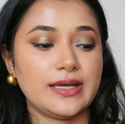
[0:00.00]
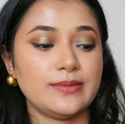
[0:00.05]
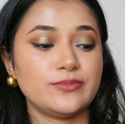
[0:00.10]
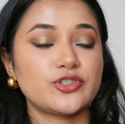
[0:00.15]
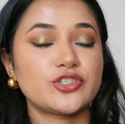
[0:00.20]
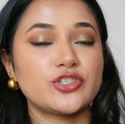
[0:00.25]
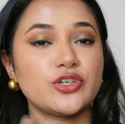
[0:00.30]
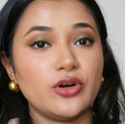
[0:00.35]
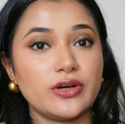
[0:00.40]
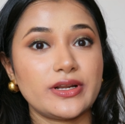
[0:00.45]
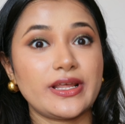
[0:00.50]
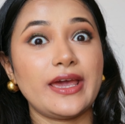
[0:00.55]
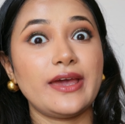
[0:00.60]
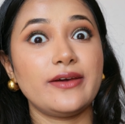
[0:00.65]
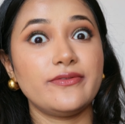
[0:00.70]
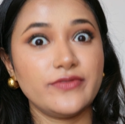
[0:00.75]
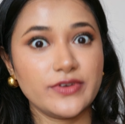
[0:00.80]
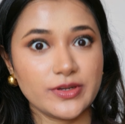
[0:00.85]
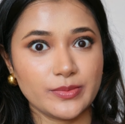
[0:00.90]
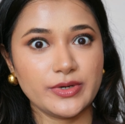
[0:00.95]
I'm sure
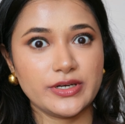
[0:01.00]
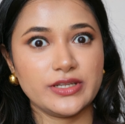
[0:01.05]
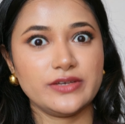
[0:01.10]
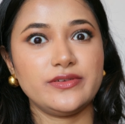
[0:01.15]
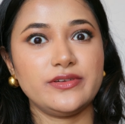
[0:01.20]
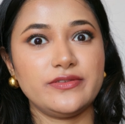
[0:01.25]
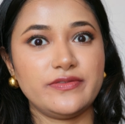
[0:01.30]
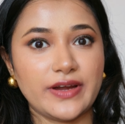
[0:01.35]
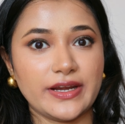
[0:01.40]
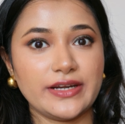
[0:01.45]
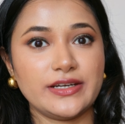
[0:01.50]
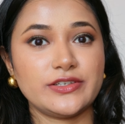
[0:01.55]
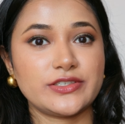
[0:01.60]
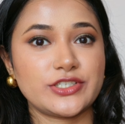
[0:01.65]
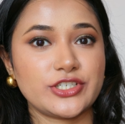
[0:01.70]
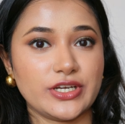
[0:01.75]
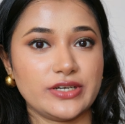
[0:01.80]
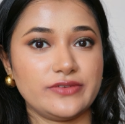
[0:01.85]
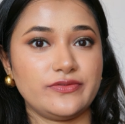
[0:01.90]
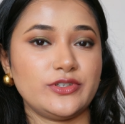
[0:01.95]
everybody will find a
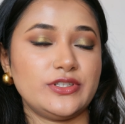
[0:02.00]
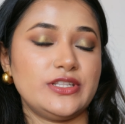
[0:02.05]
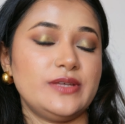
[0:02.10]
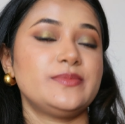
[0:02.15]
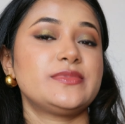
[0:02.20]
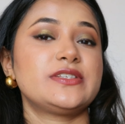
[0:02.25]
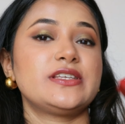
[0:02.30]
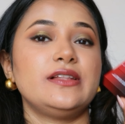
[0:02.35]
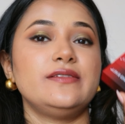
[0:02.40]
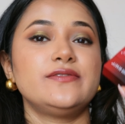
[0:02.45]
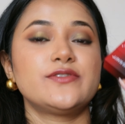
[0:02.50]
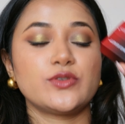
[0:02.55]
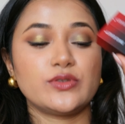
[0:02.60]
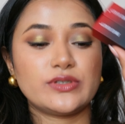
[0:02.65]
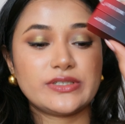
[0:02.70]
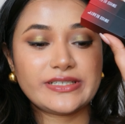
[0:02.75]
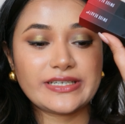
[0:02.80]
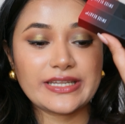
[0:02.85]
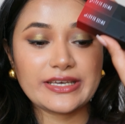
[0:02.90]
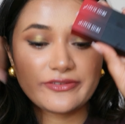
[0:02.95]
shade for themselves. So
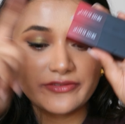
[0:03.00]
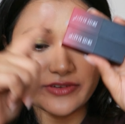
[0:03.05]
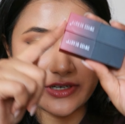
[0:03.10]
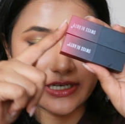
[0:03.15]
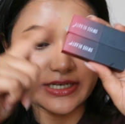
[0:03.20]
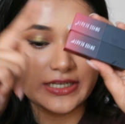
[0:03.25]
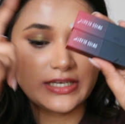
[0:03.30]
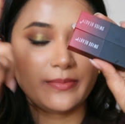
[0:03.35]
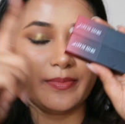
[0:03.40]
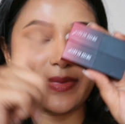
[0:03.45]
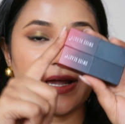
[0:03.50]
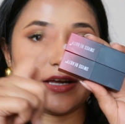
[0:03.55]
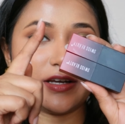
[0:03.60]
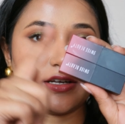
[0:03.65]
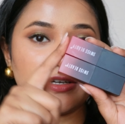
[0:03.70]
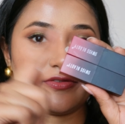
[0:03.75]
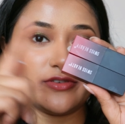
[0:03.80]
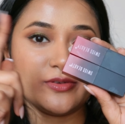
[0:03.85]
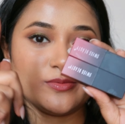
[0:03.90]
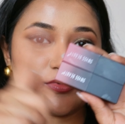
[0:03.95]
definitely a
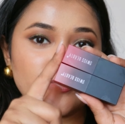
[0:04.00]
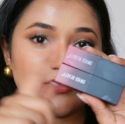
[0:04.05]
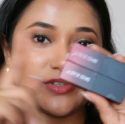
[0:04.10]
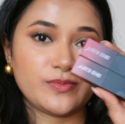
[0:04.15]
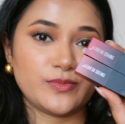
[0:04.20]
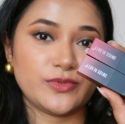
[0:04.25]
banger from Swiss